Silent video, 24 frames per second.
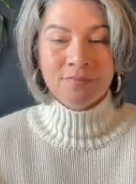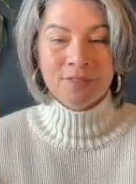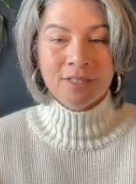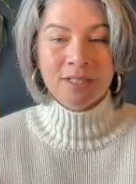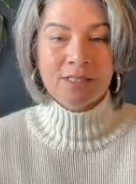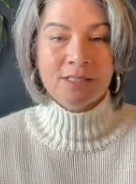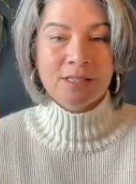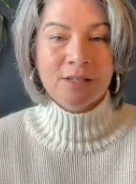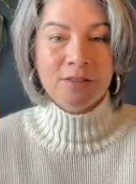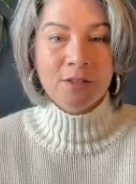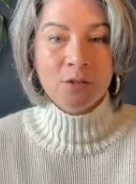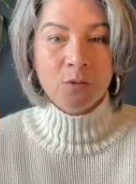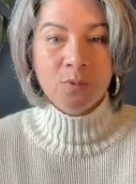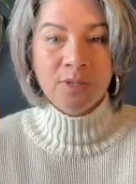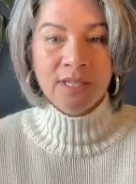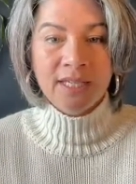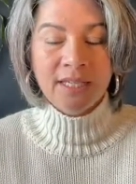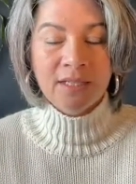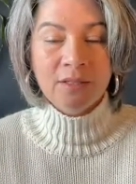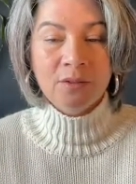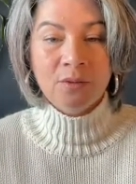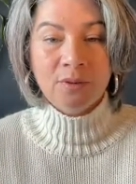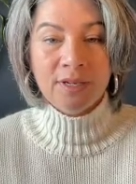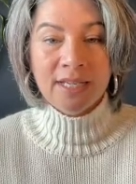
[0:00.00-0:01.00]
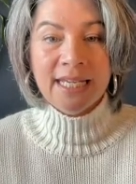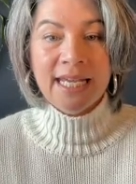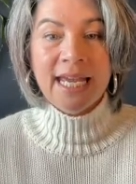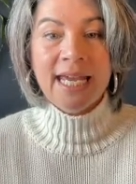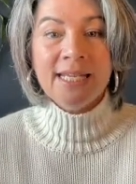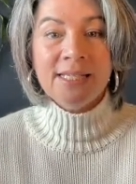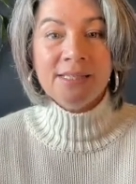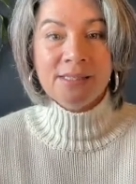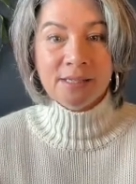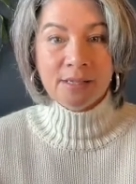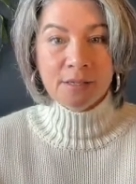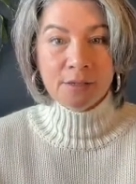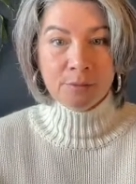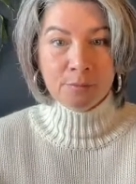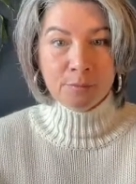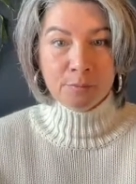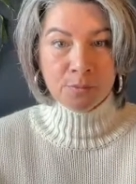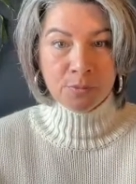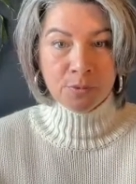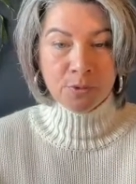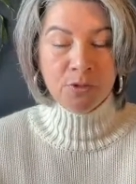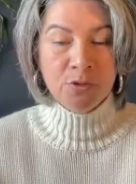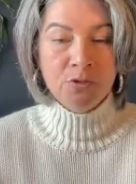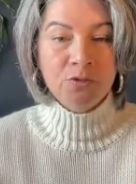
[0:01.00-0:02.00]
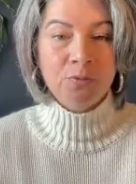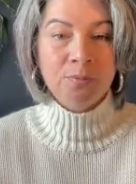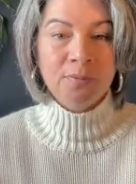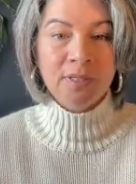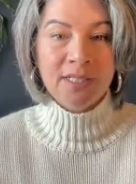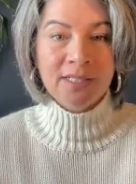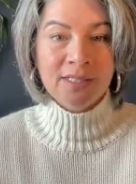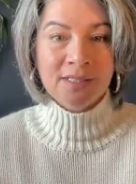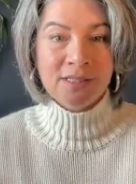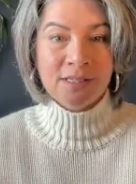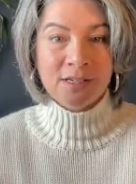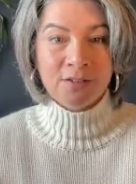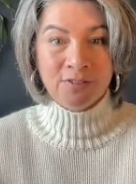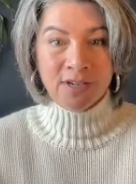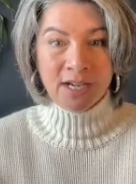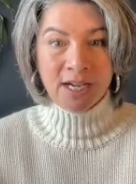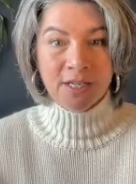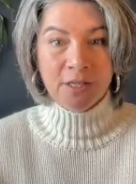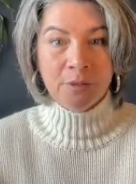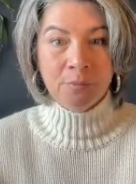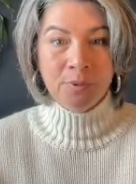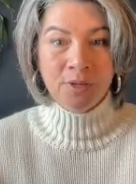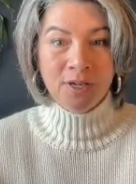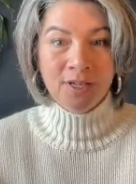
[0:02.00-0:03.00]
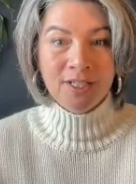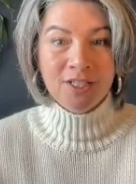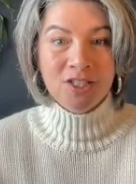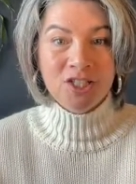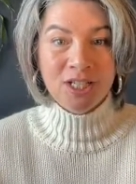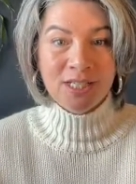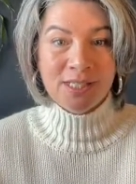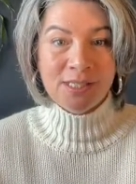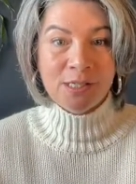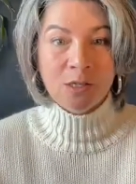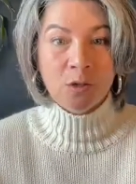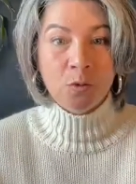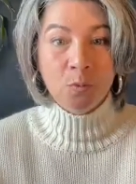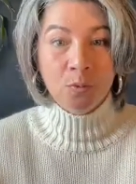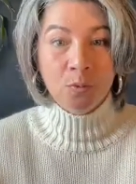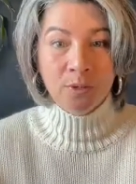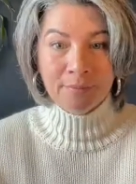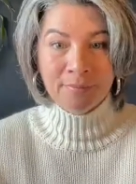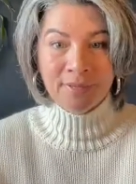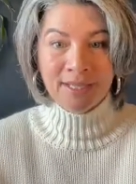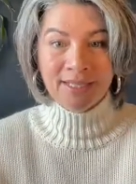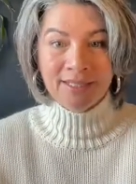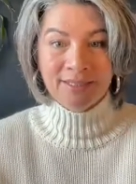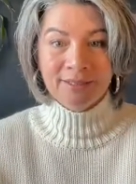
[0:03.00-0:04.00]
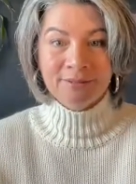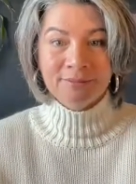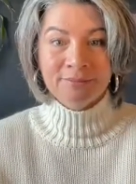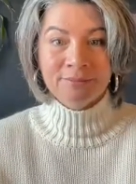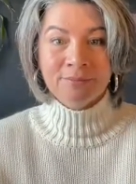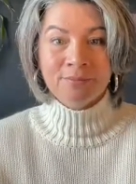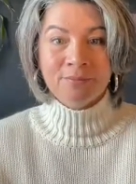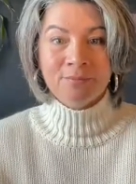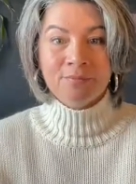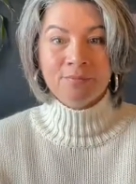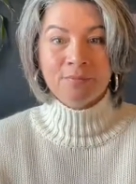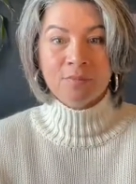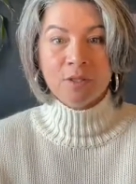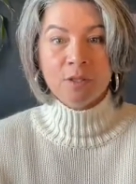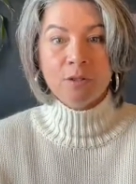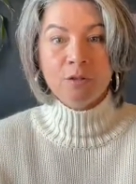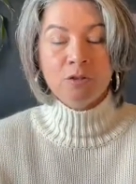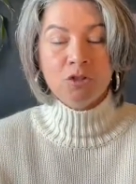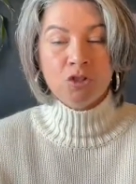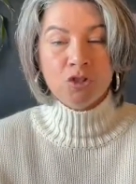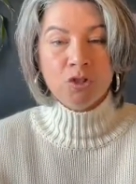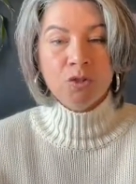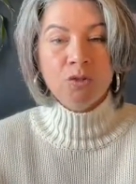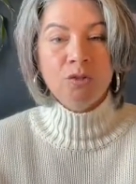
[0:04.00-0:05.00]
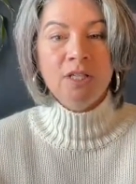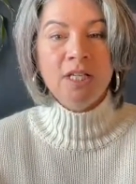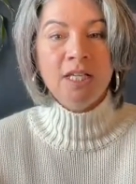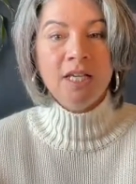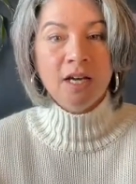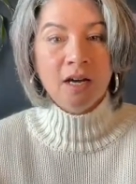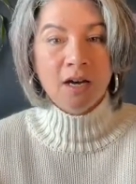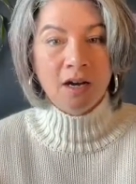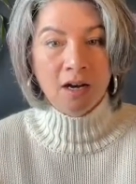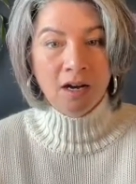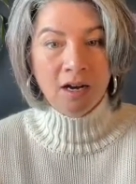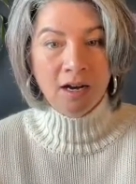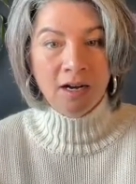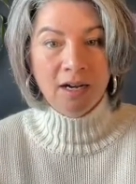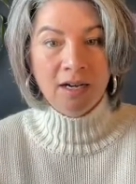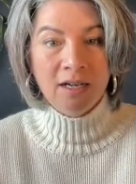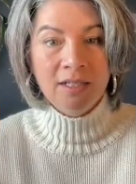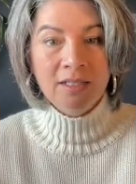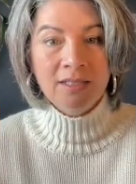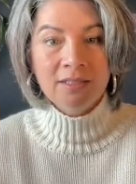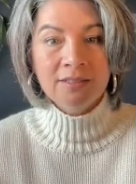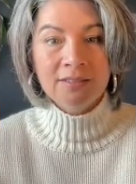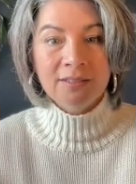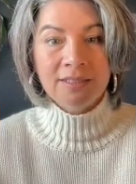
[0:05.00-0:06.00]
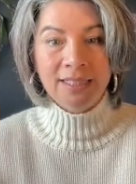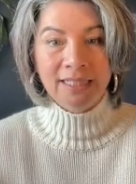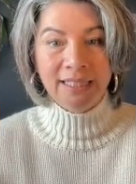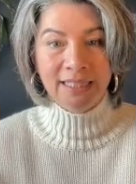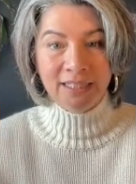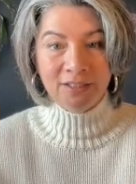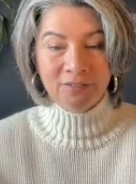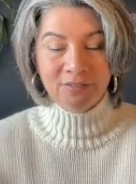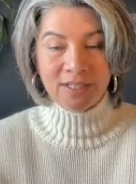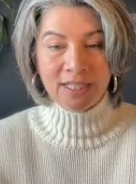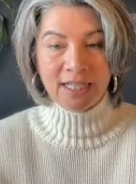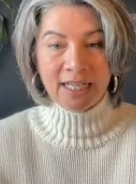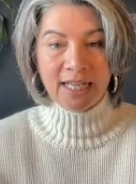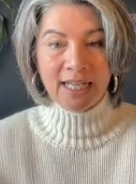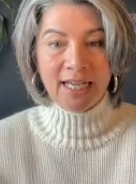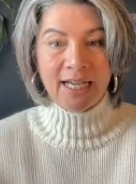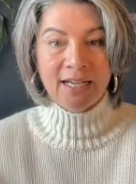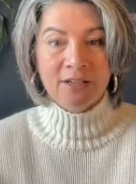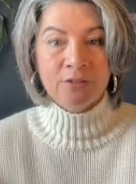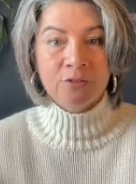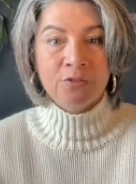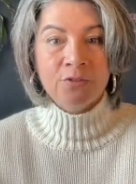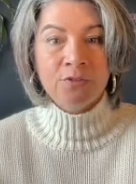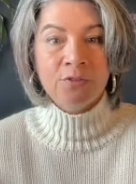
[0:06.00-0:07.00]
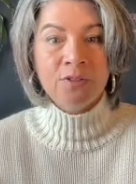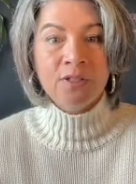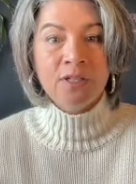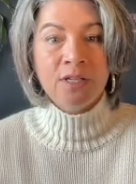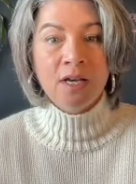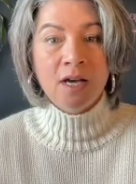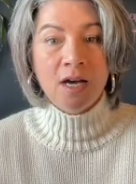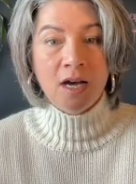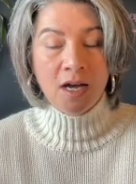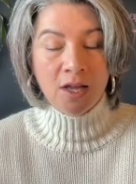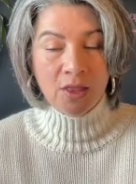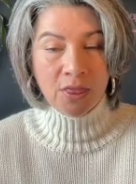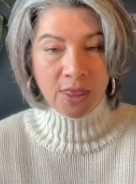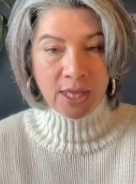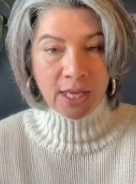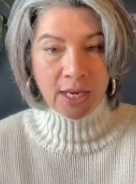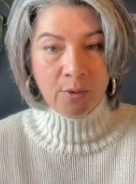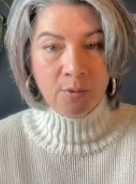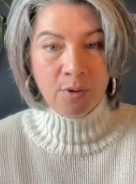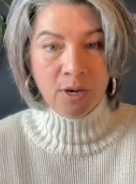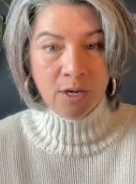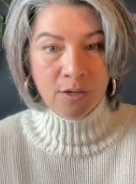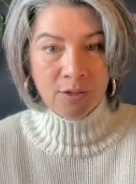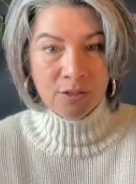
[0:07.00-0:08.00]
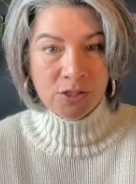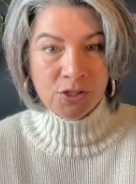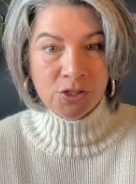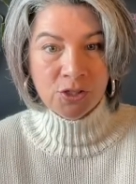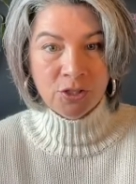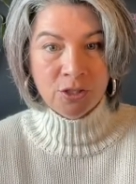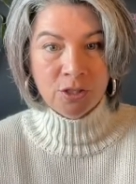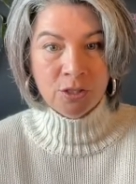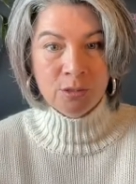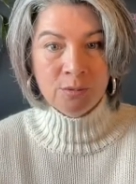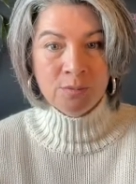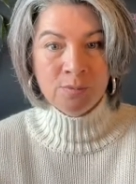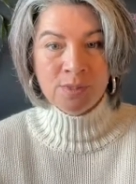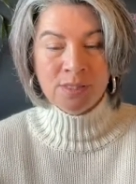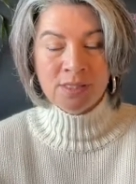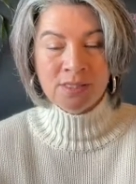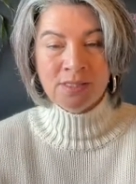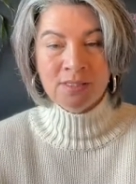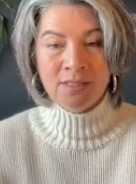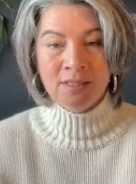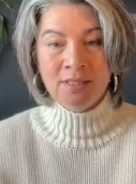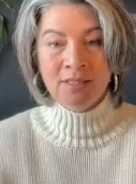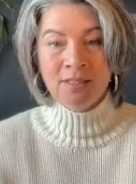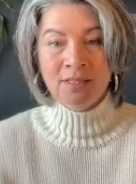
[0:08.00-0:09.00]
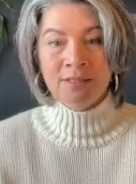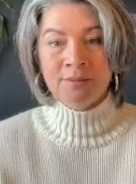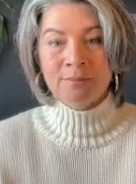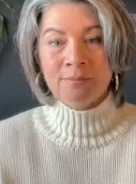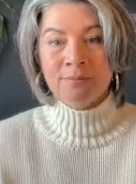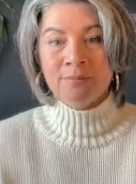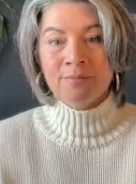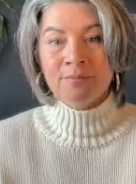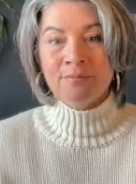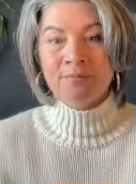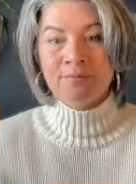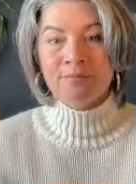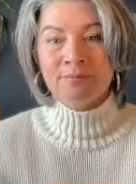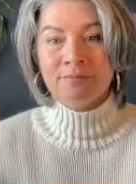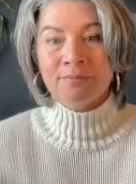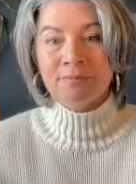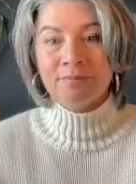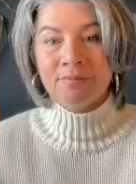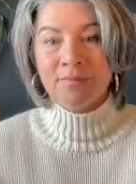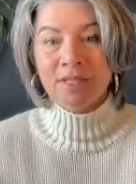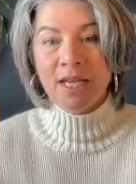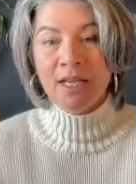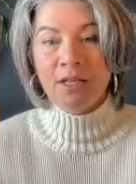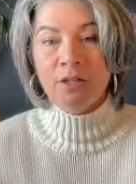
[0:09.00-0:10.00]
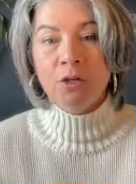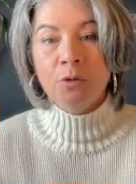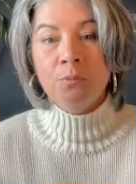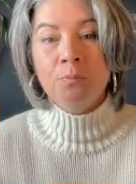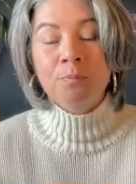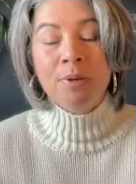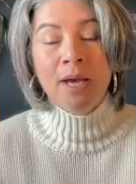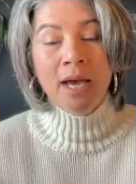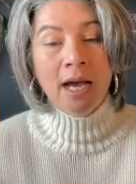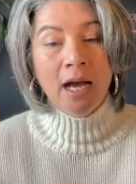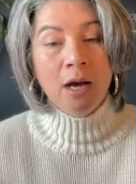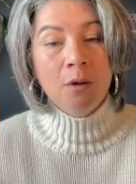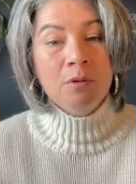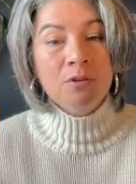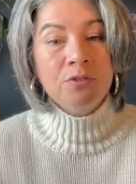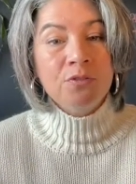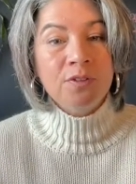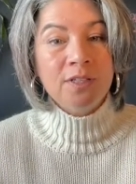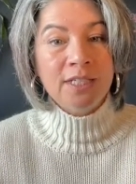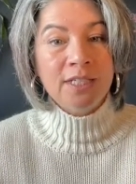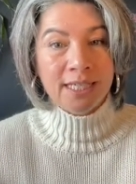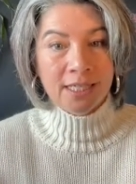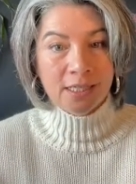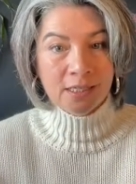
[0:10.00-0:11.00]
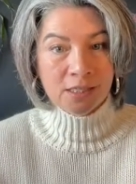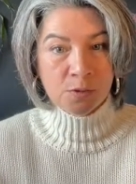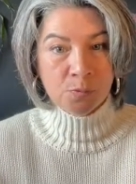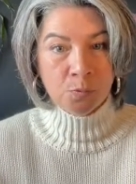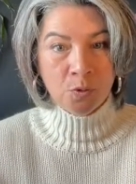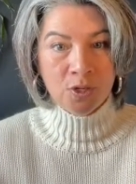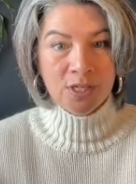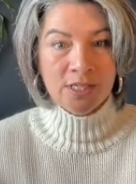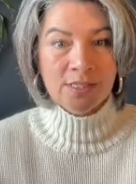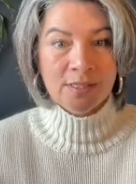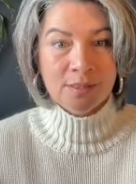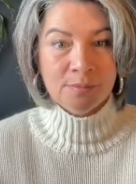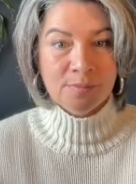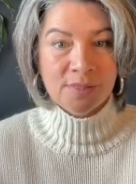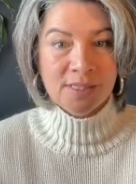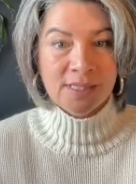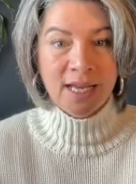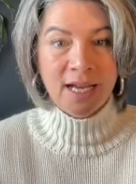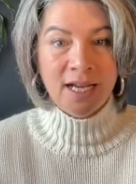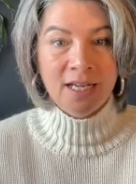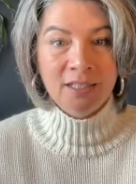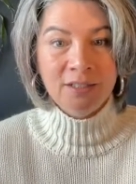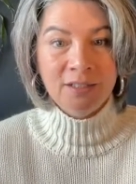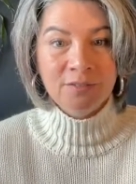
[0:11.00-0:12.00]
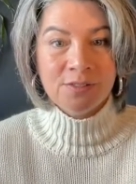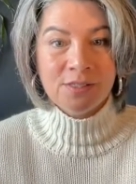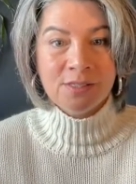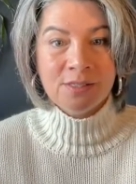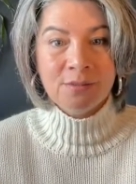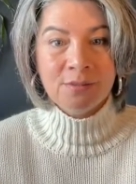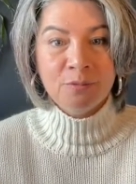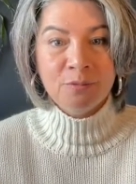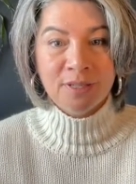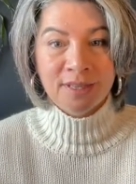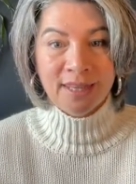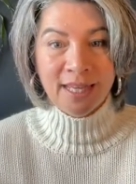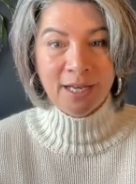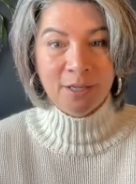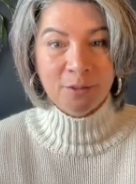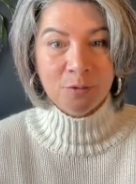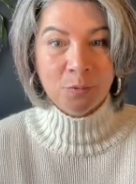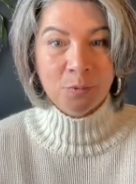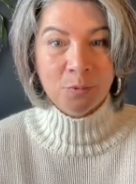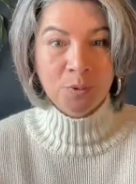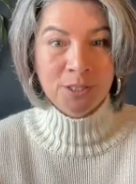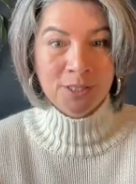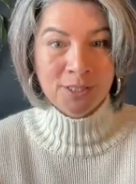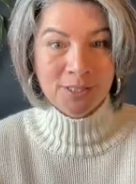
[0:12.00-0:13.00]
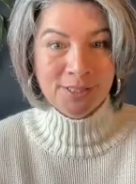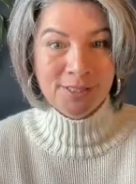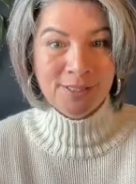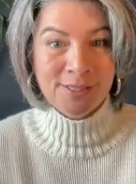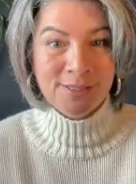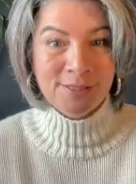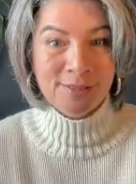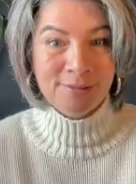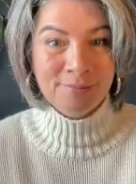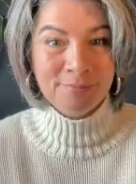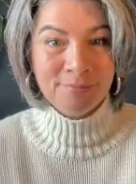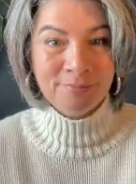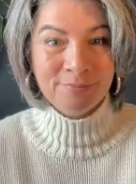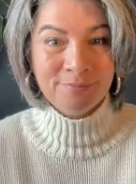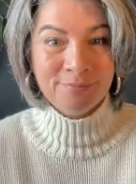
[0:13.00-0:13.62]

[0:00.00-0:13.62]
so that we can create a movement of unapologetic women who truly are living life on their own terms and who powerfully express themselves without words.